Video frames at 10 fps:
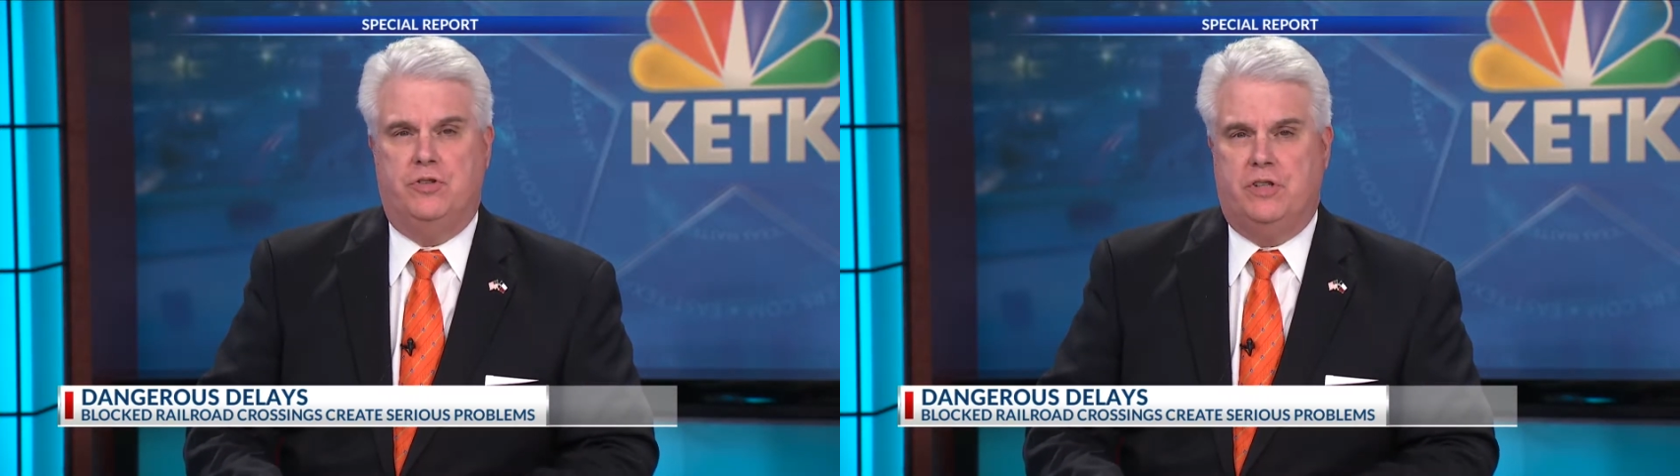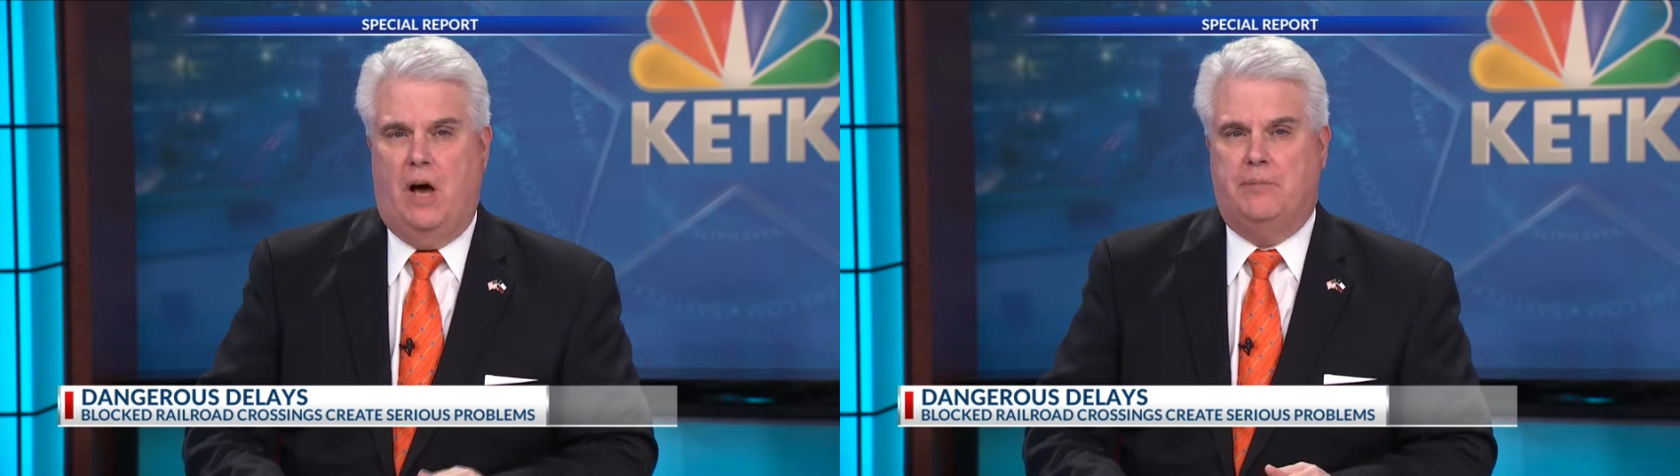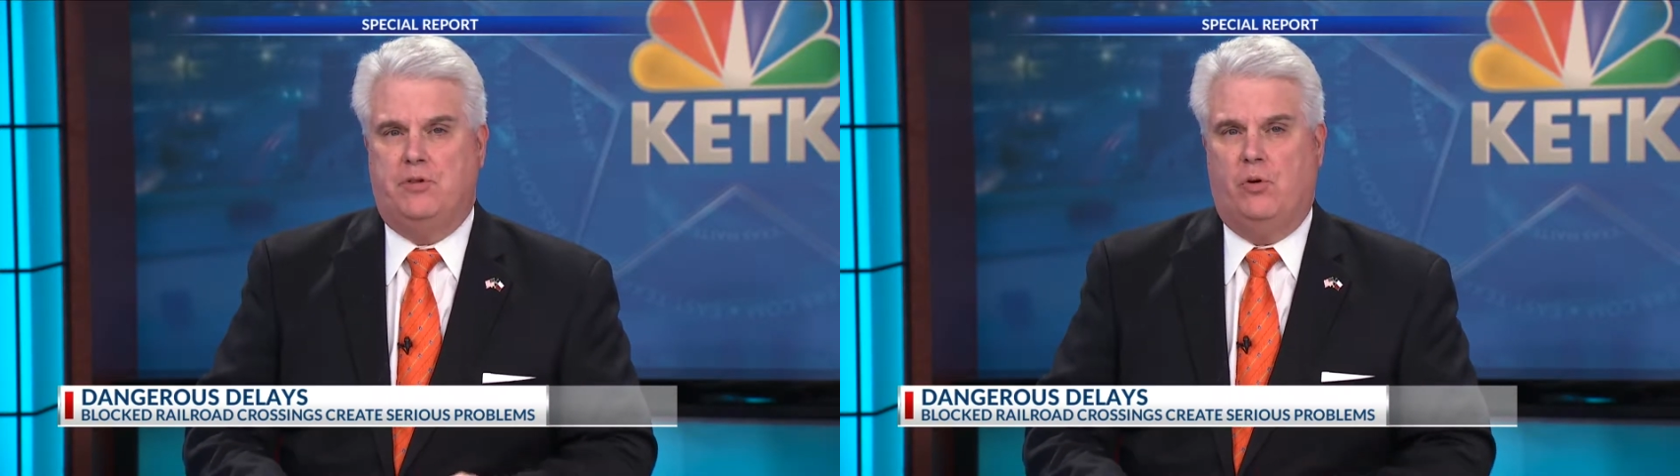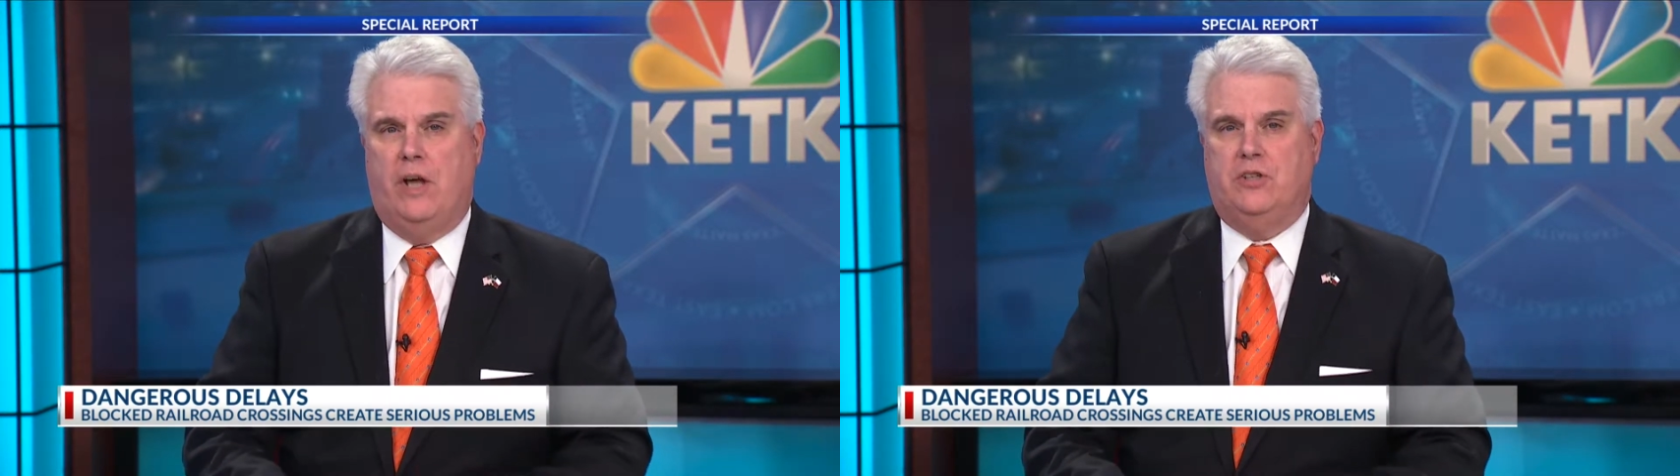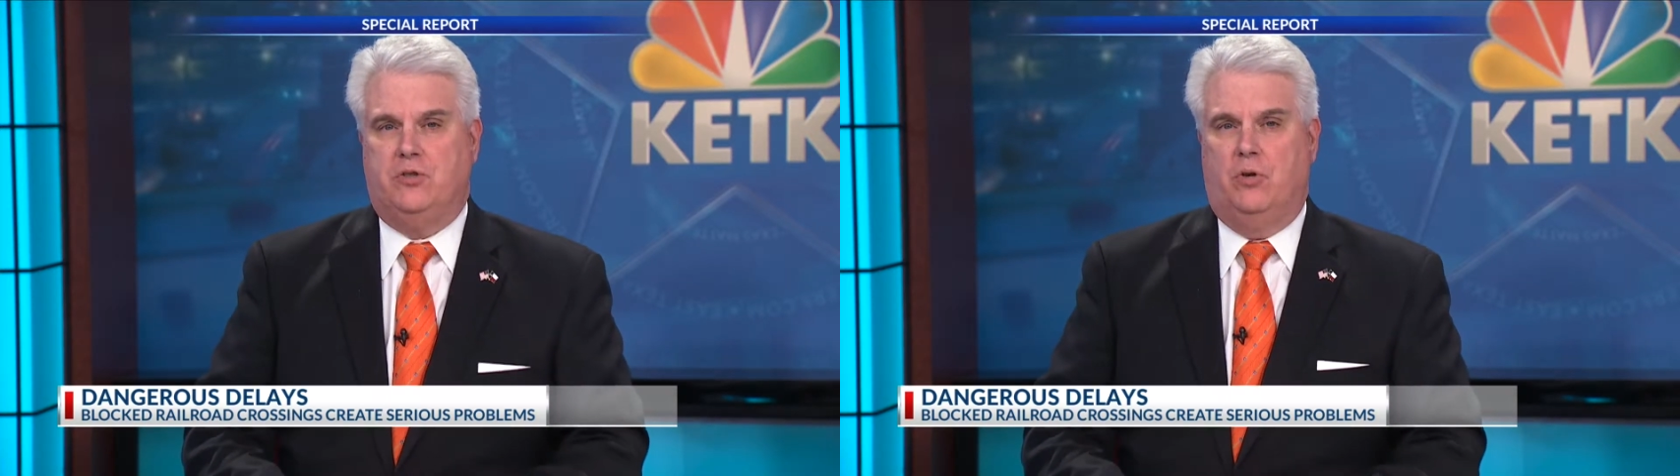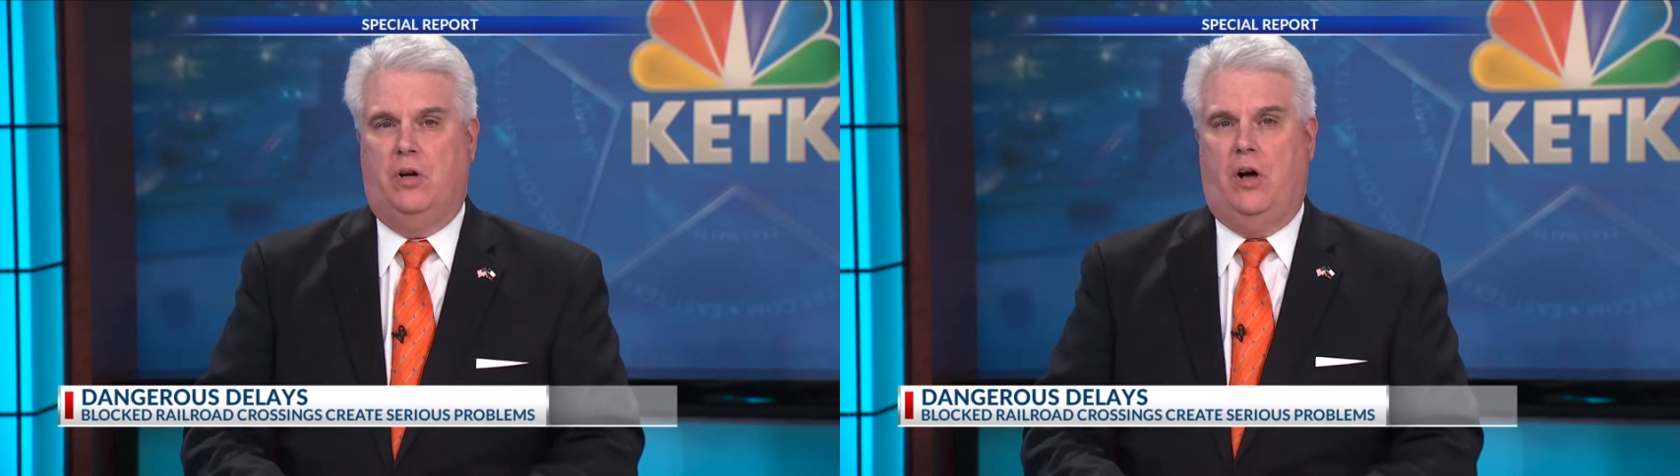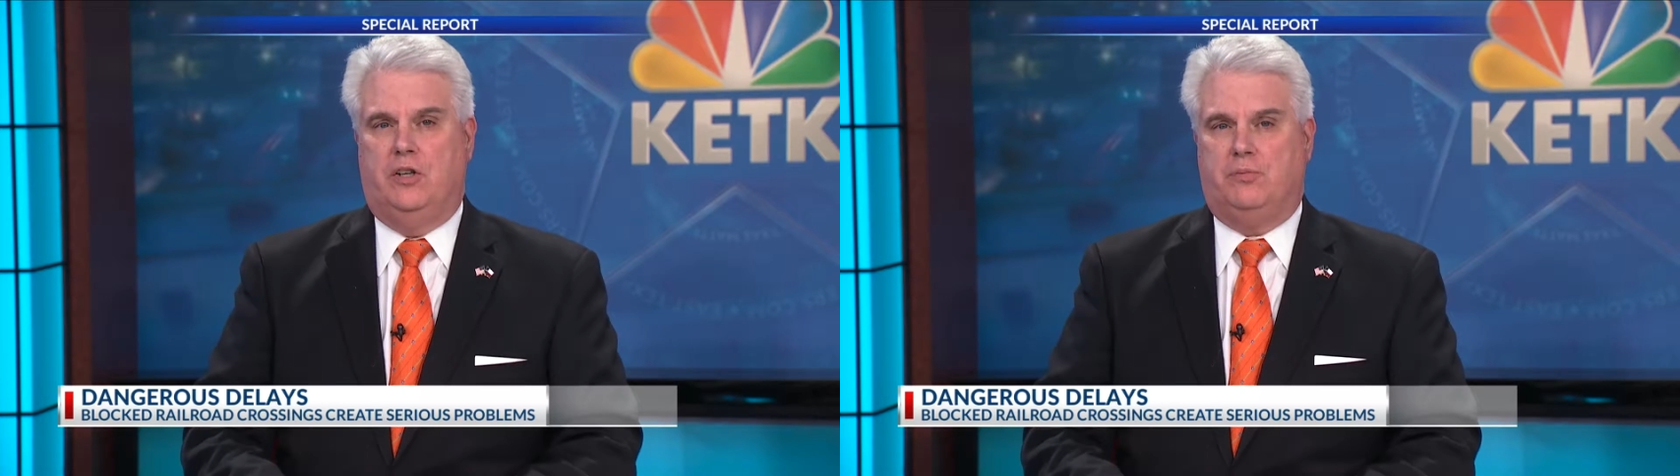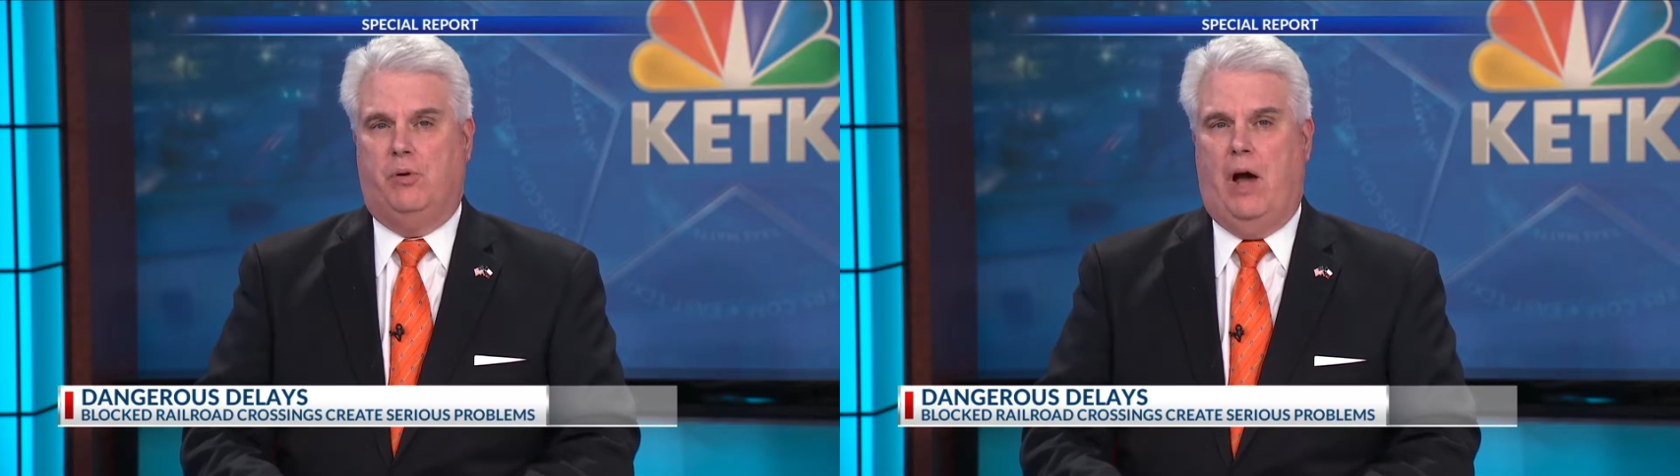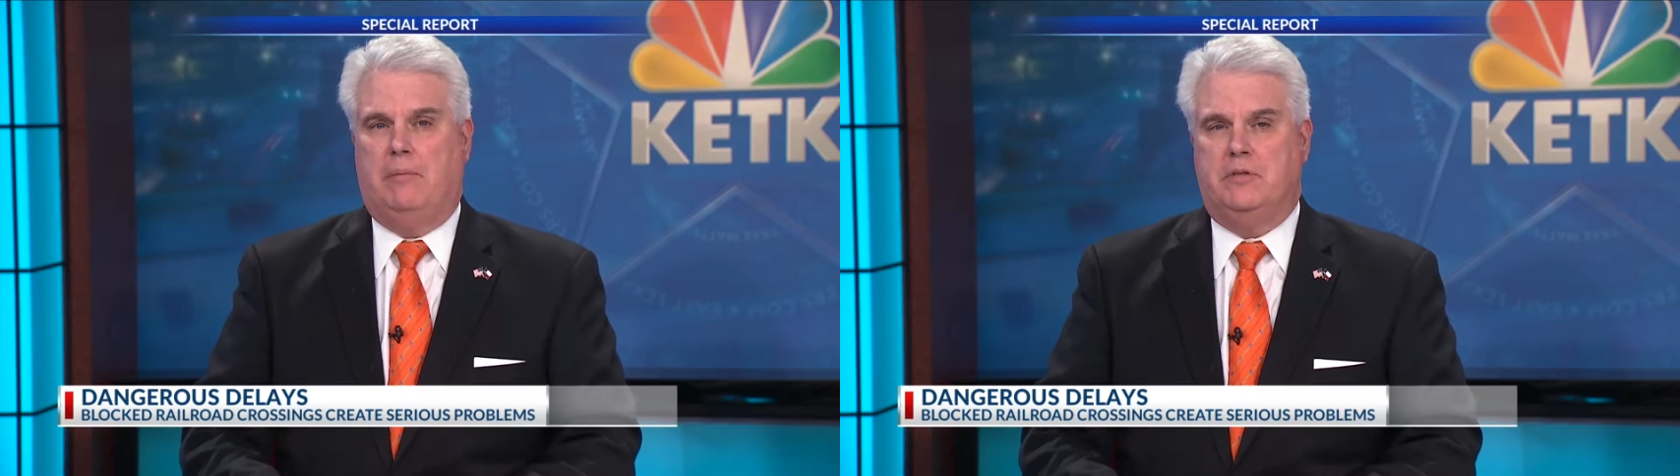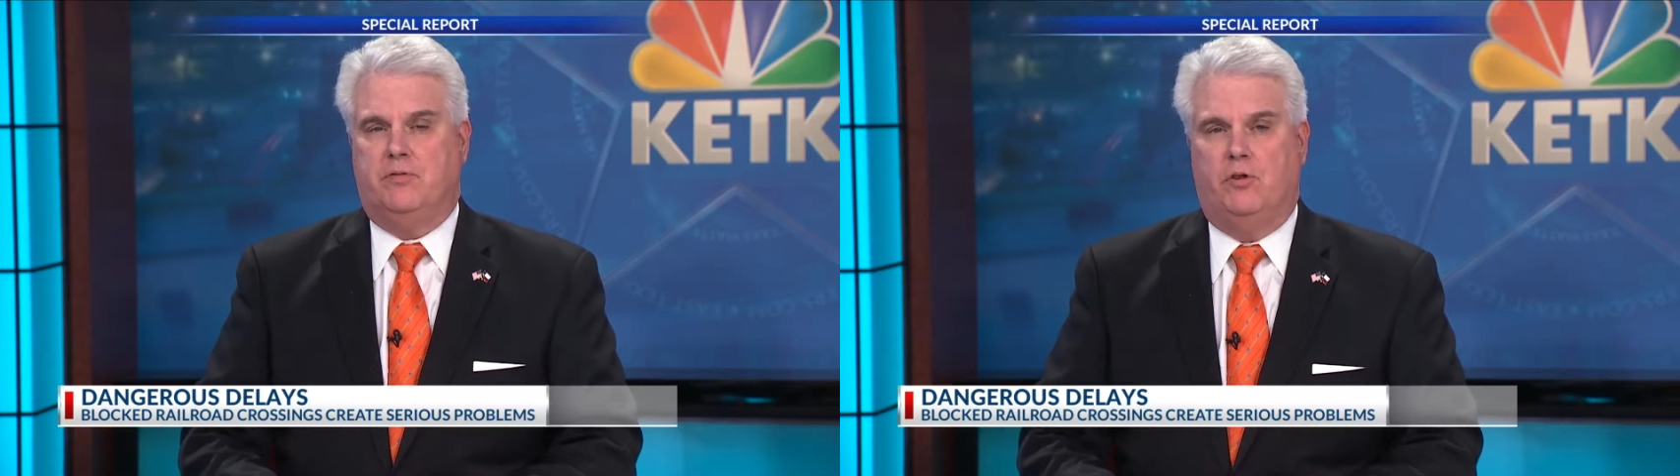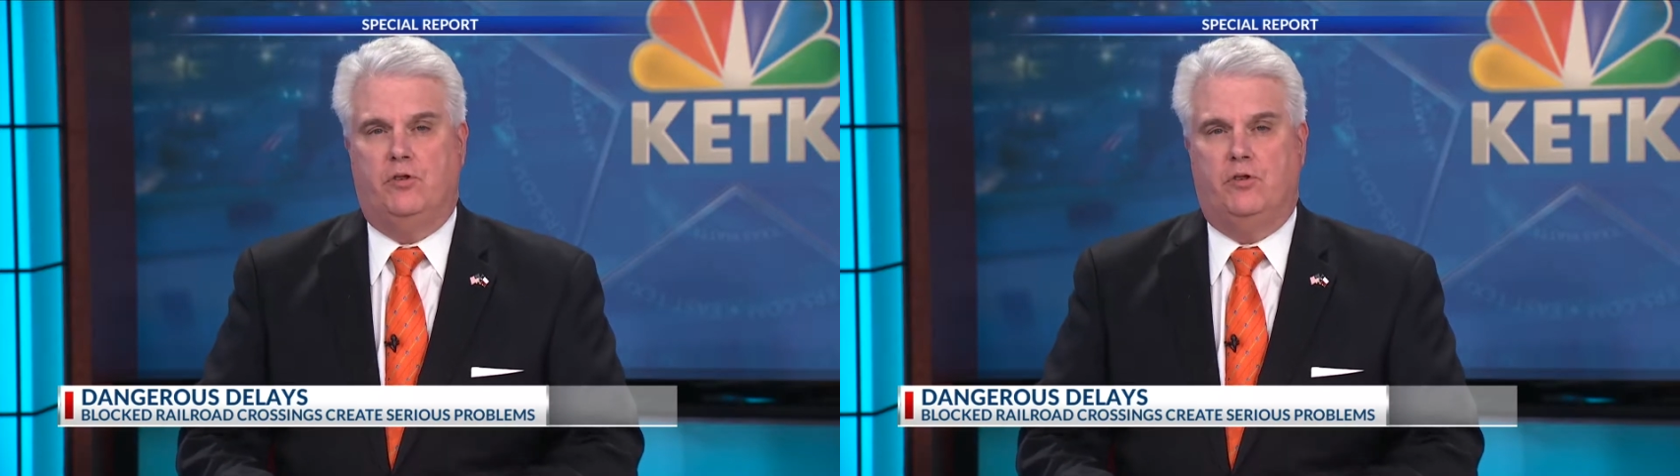stop trains don't cause problems for